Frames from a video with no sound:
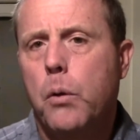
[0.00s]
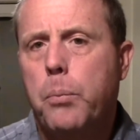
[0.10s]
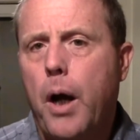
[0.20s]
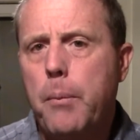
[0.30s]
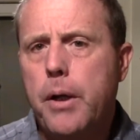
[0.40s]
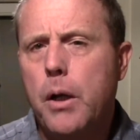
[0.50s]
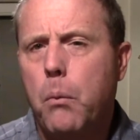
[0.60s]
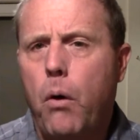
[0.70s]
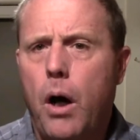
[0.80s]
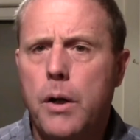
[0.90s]
we're probably
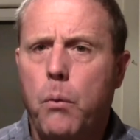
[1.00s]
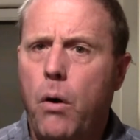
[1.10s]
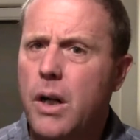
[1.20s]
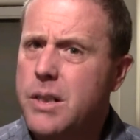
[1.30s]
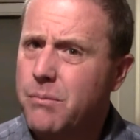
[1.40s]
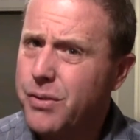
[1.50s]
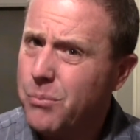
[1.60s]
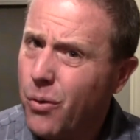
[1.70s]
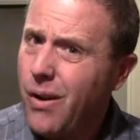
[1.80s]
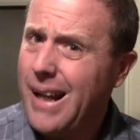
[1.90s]
going to want to wash them
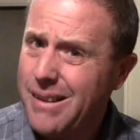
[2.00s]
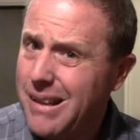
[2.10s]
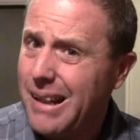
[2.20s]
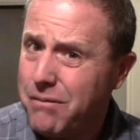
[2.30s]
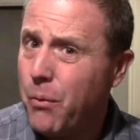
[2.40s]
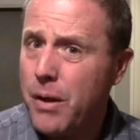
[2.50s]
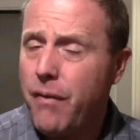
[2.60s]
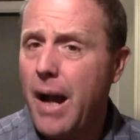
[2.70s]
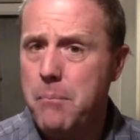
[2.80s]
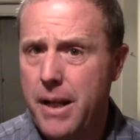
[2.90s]
for more like
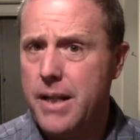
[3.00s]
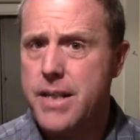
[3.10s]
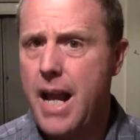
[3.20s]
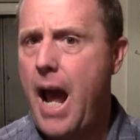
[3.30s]
45 minutes,